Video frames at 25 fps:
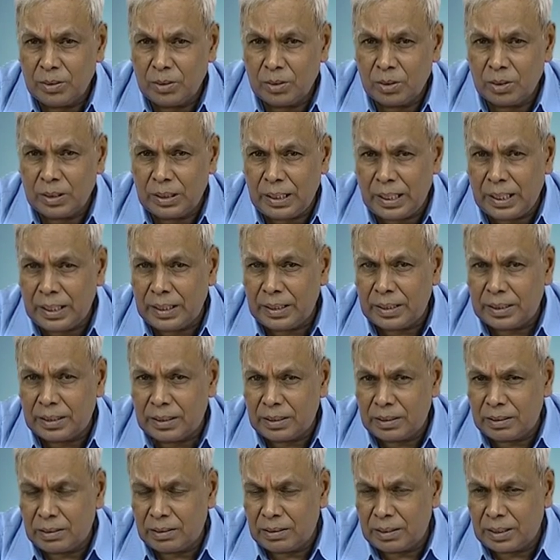So, that
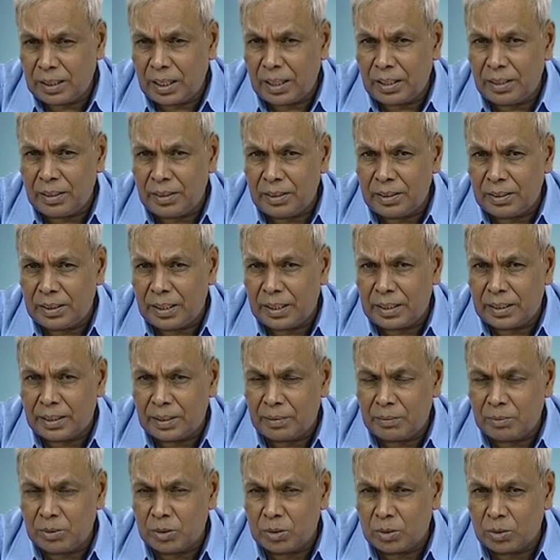toluene that
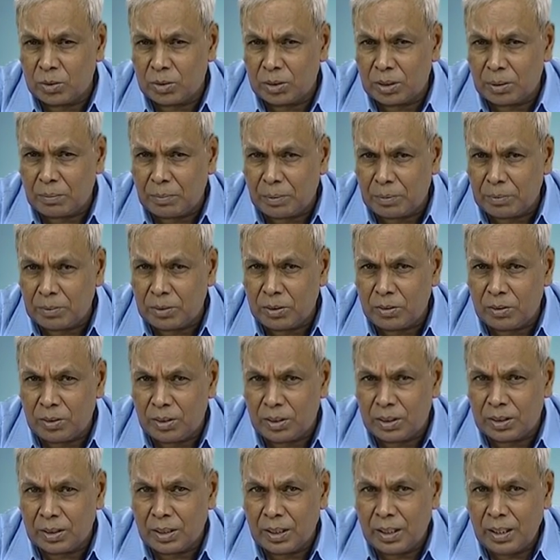can be, so some of the
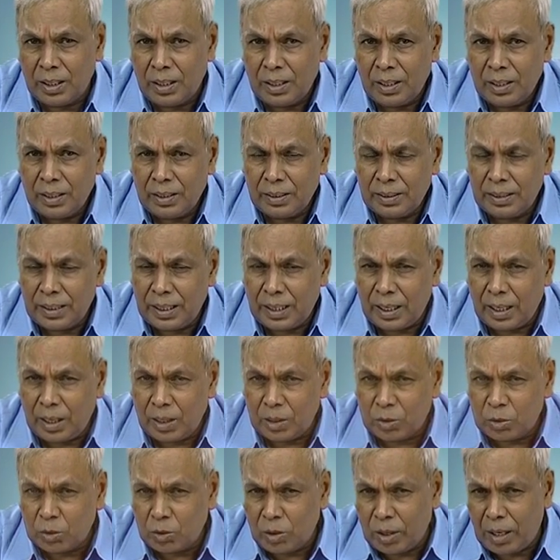units they are
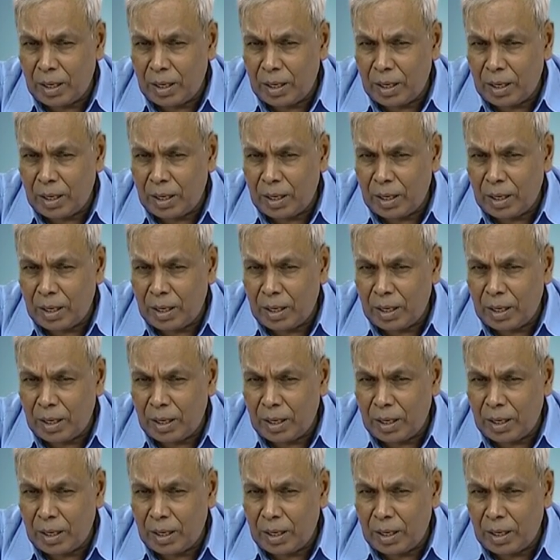also